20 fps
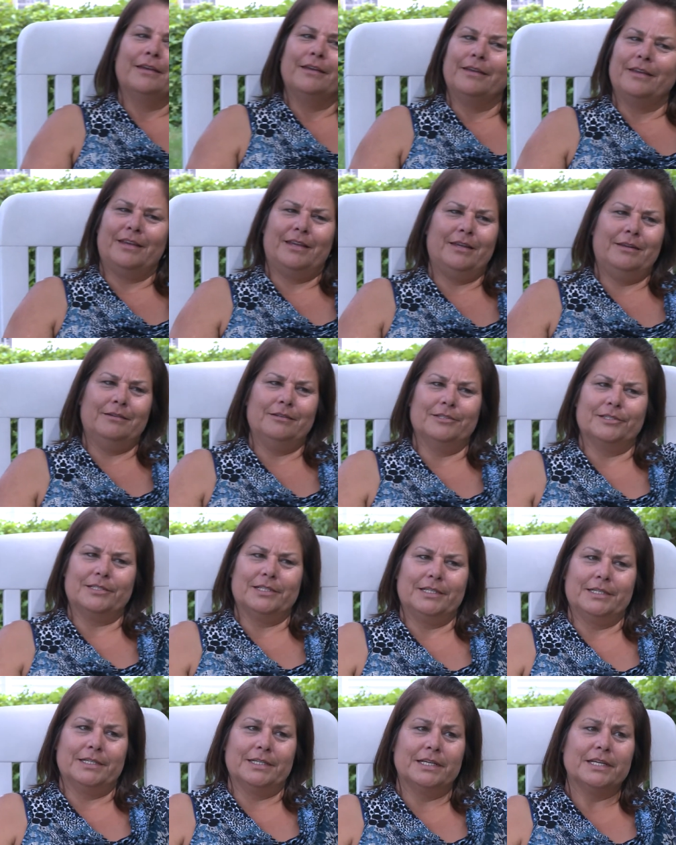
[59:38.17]
he looked
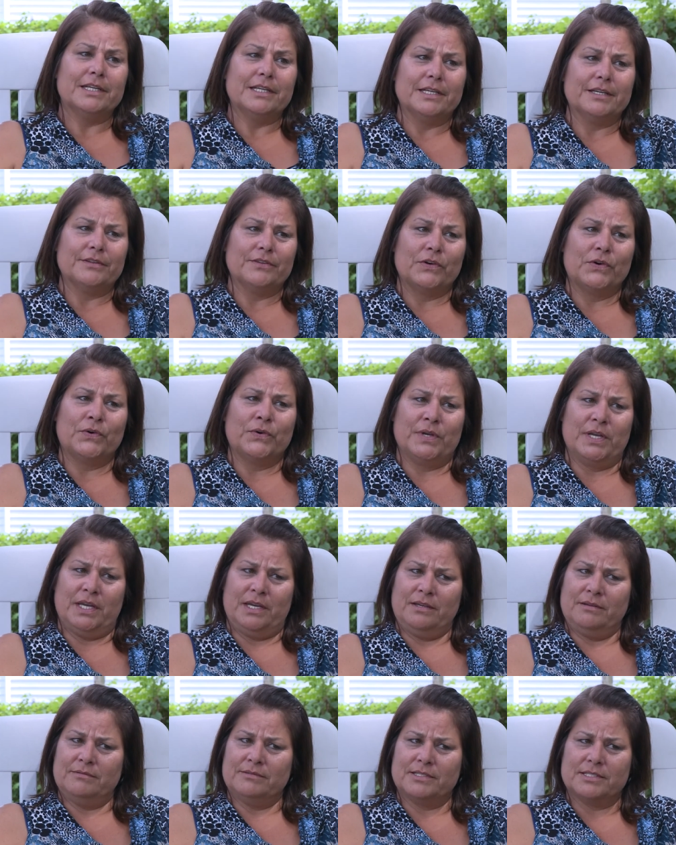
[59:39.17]
like an idiot though.
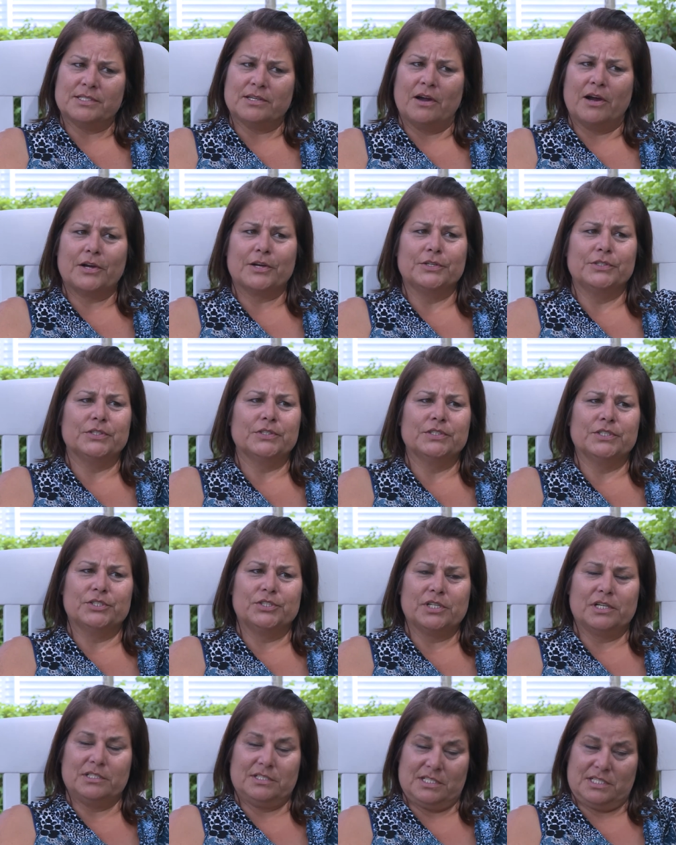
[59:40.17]
He was talking to the
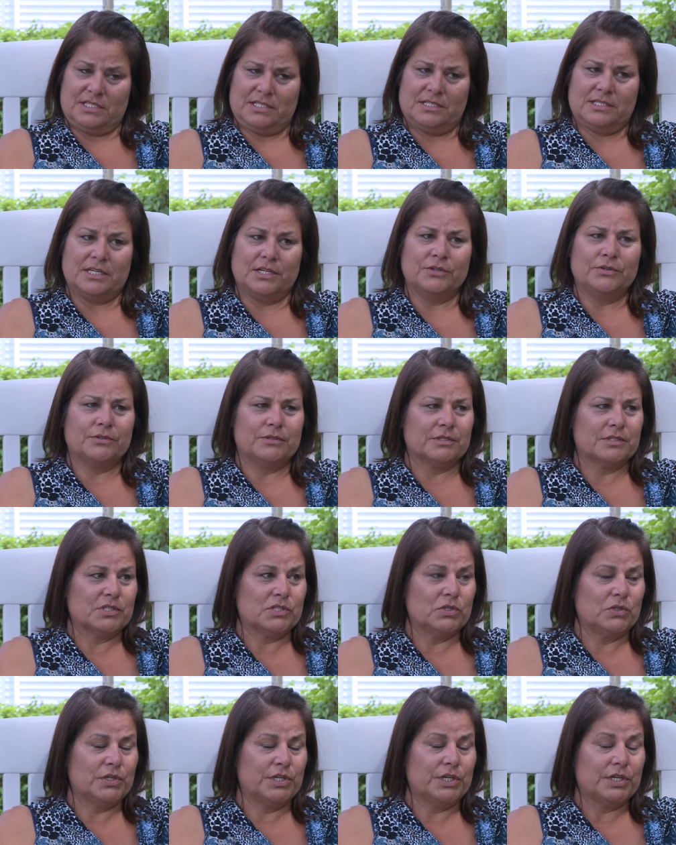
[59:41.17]
judge, that's Suncor's
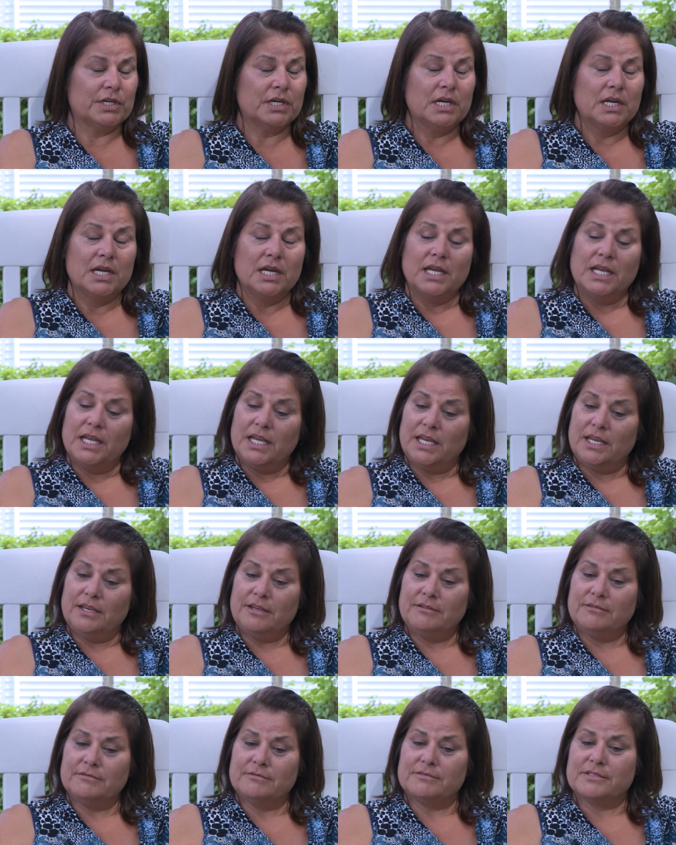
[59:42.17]
lawyer.
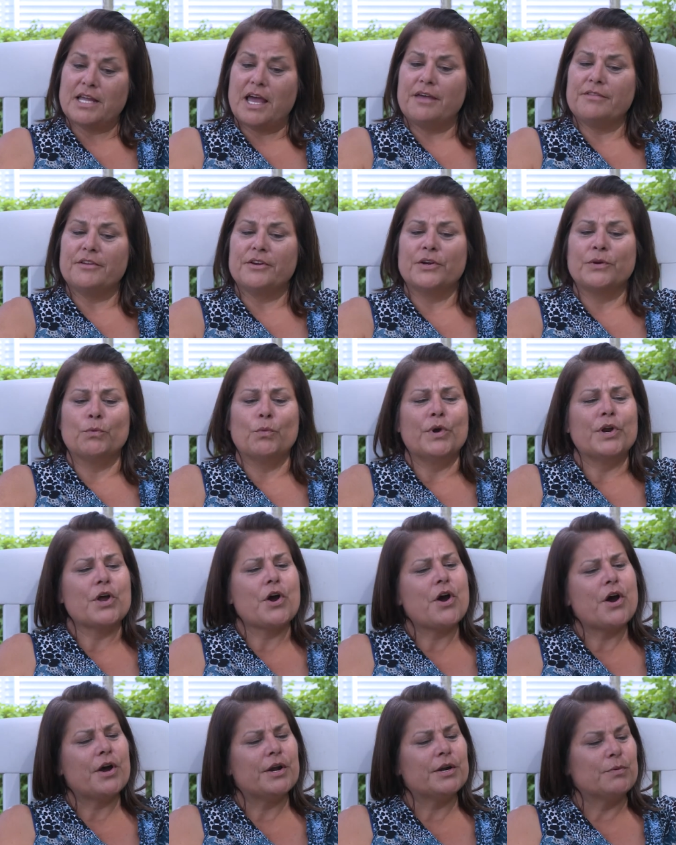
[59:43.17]
He sat there and went
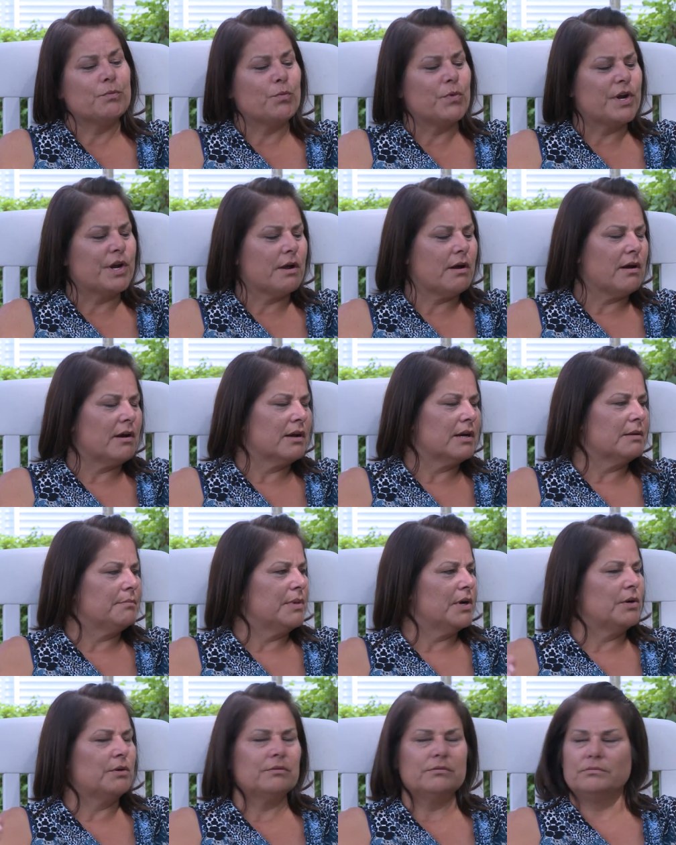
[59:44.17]
on and went on
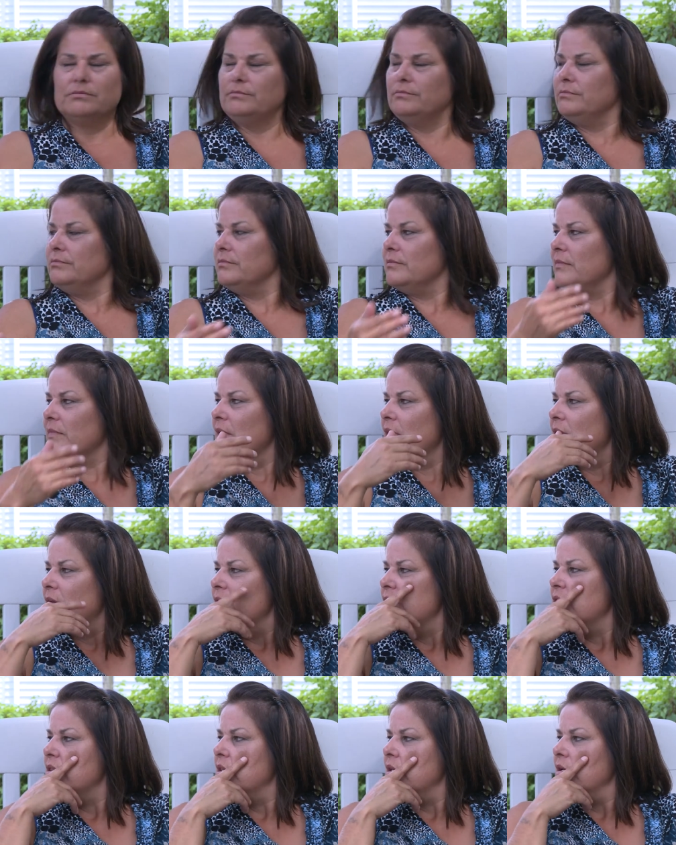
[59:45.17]
about
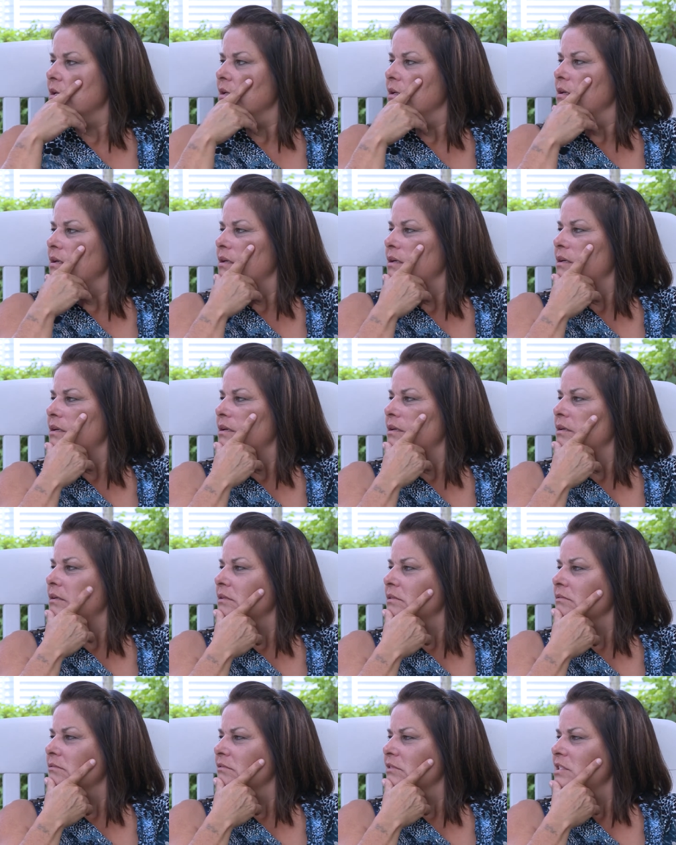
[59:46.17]
the
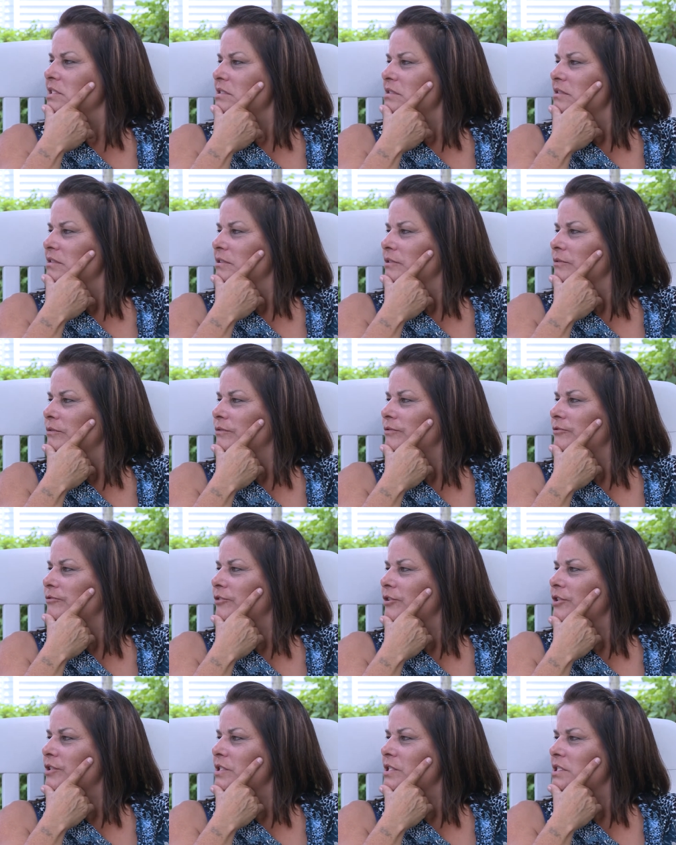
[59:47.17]
what the
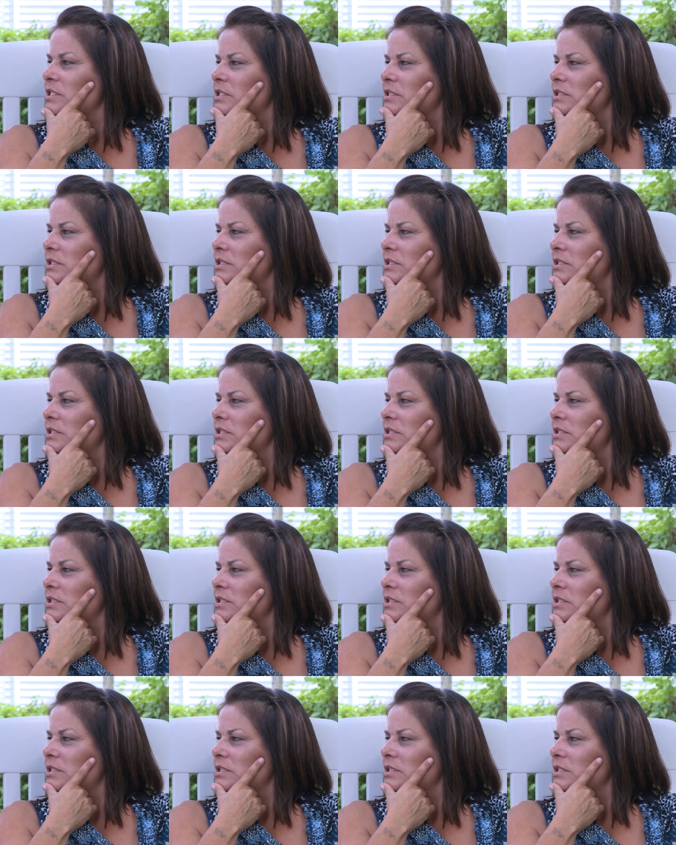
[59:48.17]
first